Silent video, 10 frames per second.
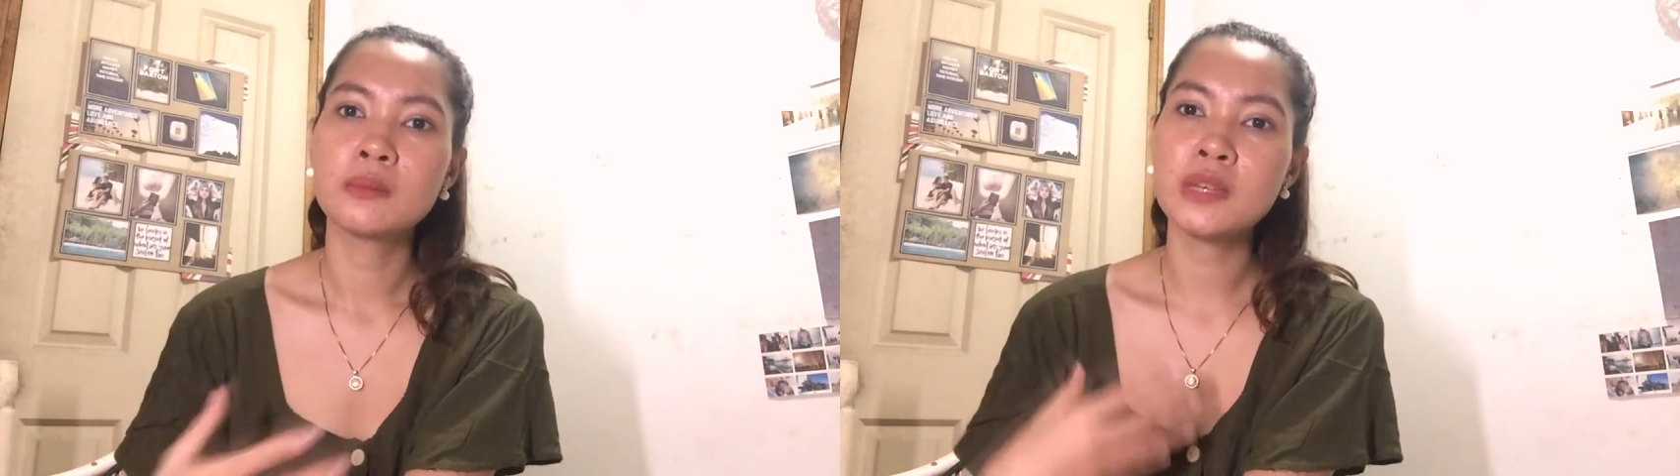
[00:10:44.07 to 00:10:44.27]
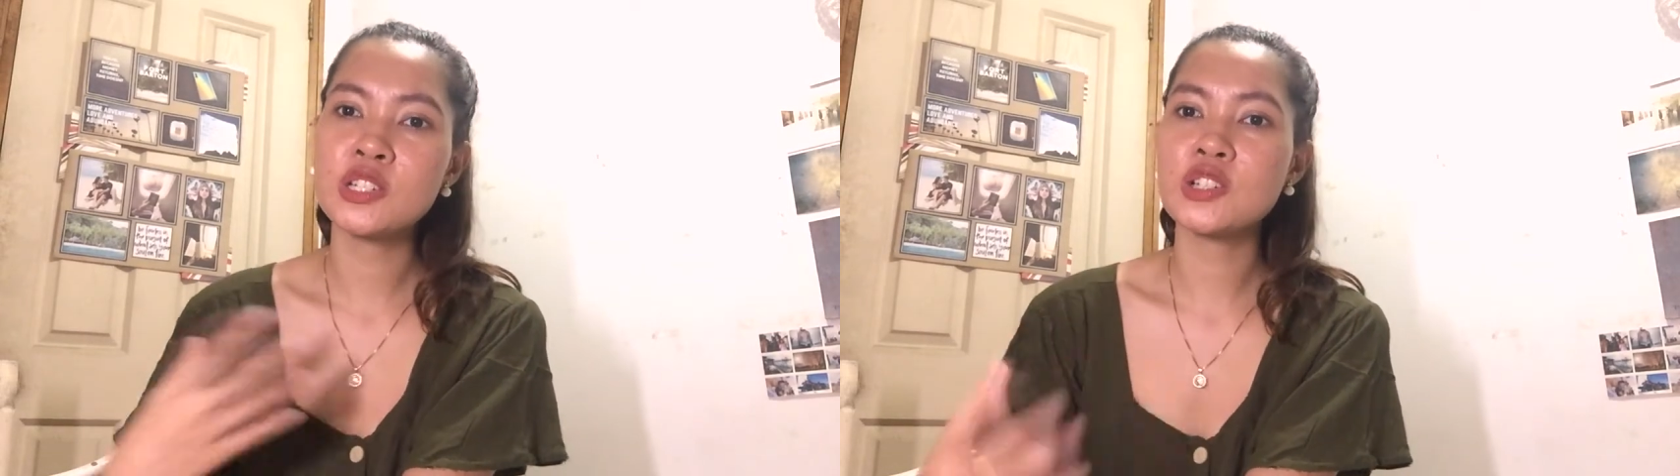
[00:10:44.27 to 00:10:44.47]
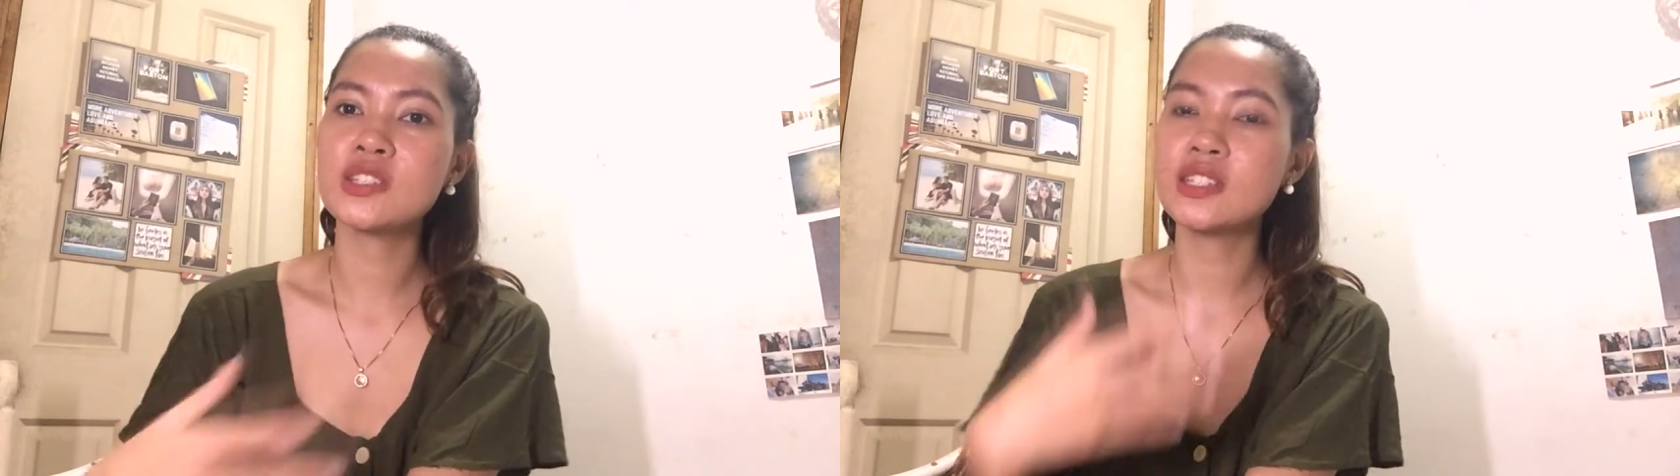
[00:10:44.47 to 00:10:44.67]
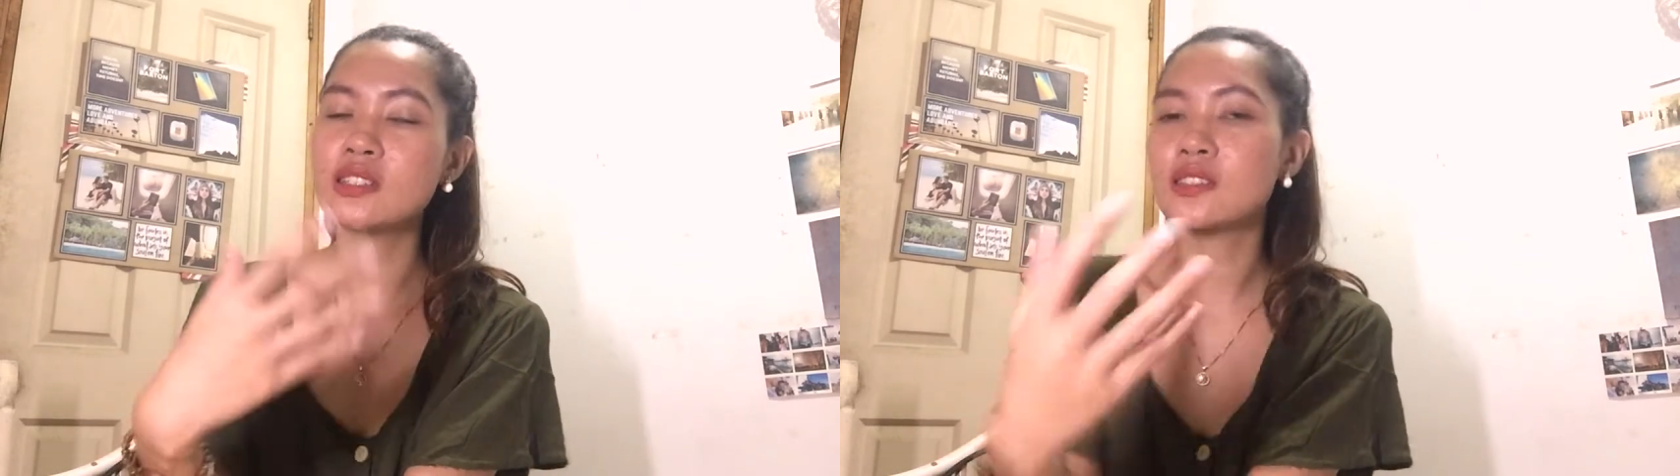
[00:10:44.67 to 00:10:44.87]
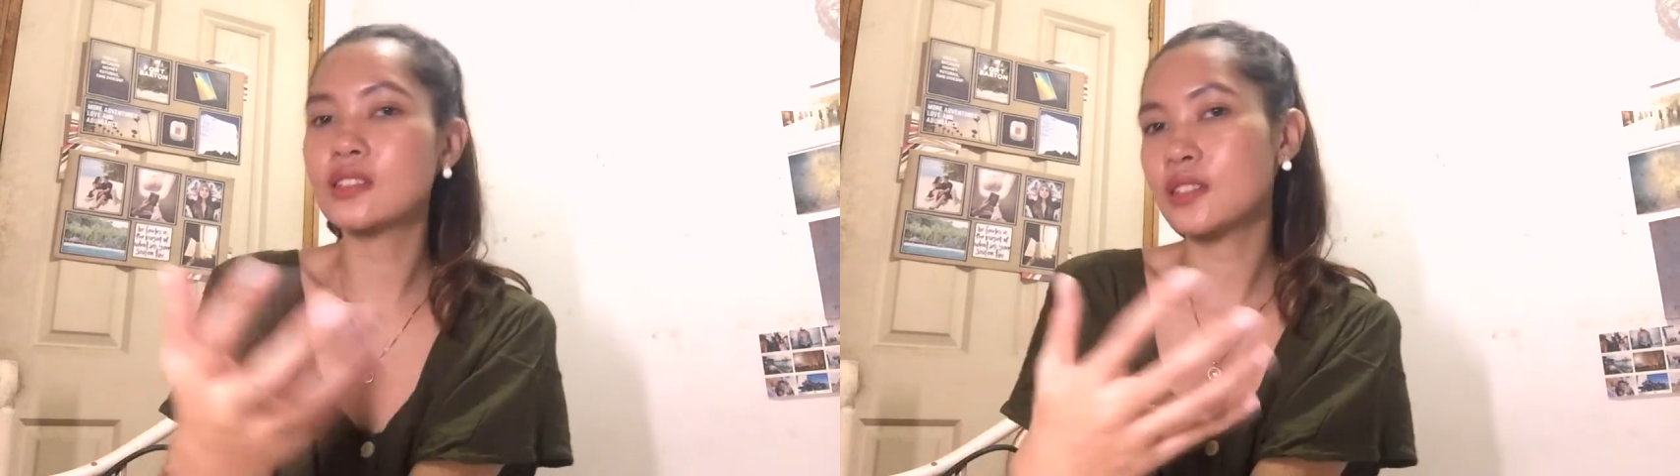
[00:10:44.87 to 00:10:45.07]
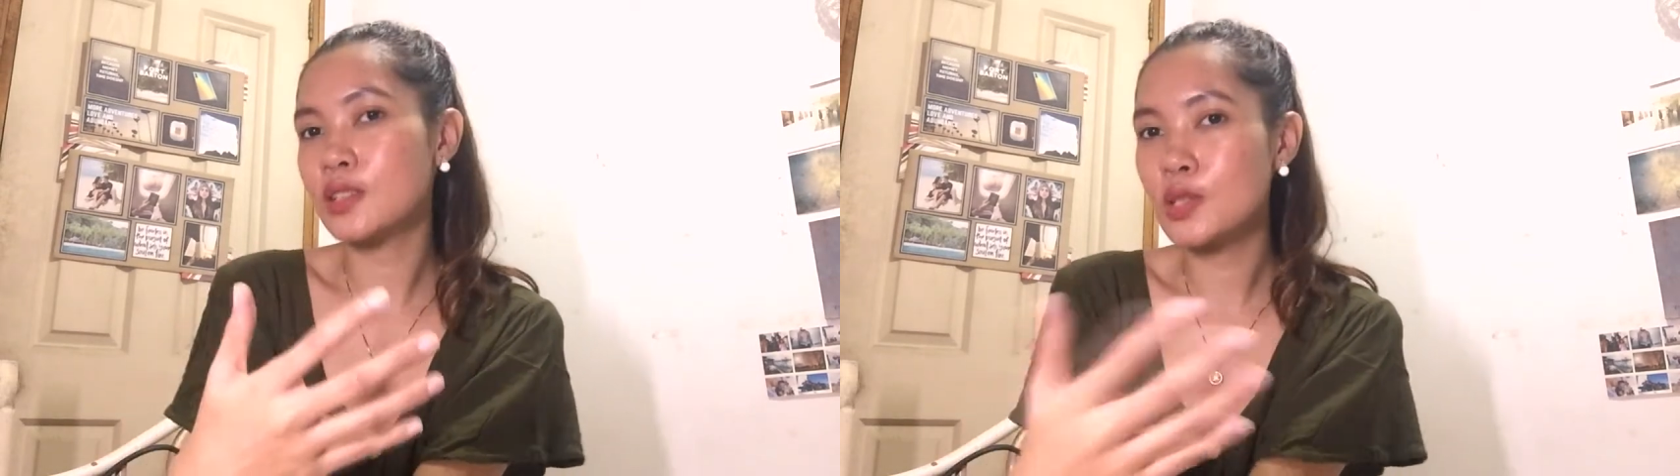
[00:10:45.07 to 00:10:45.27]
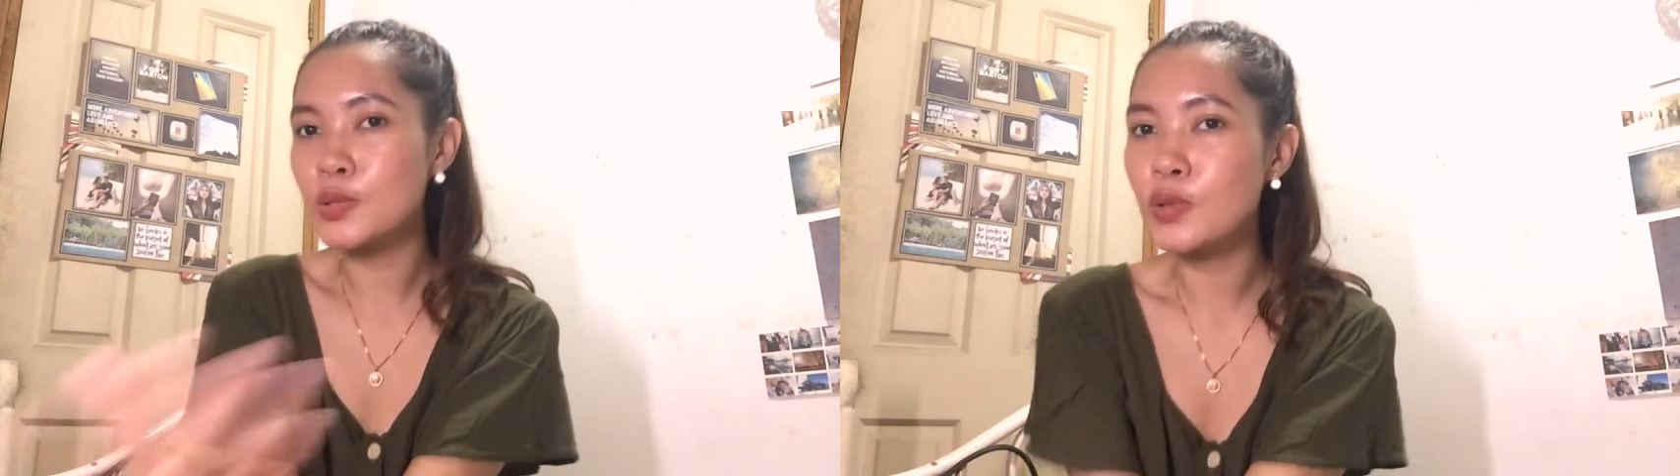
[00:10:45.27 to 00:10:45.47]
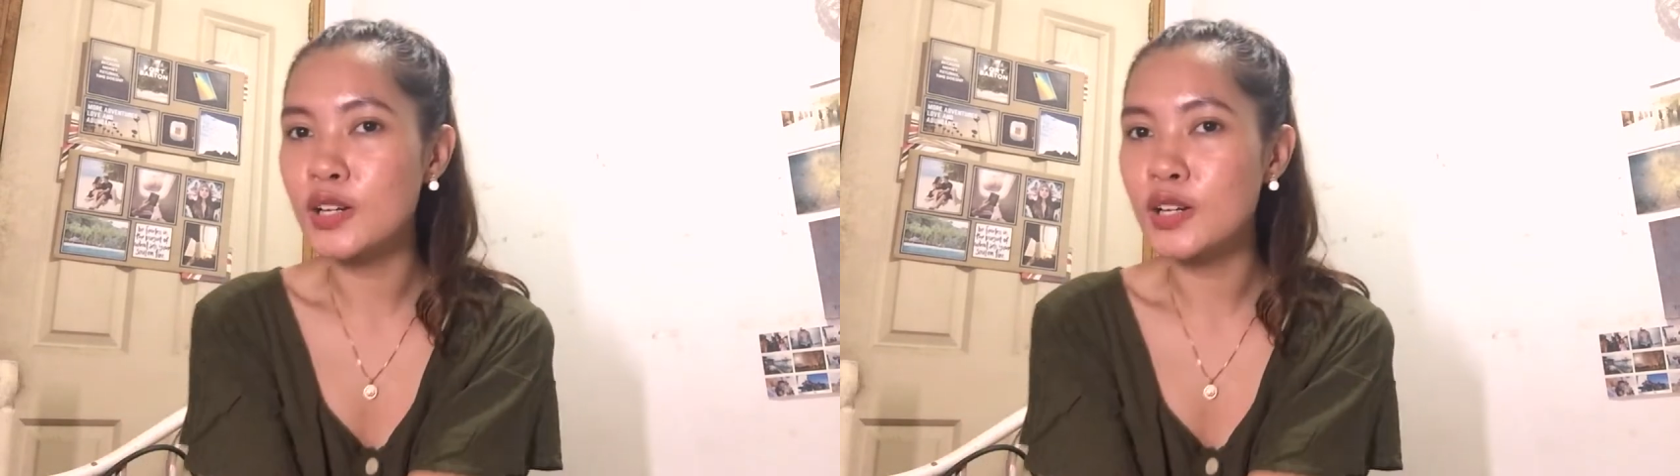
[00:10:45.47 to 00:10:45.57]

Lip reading: make sure that you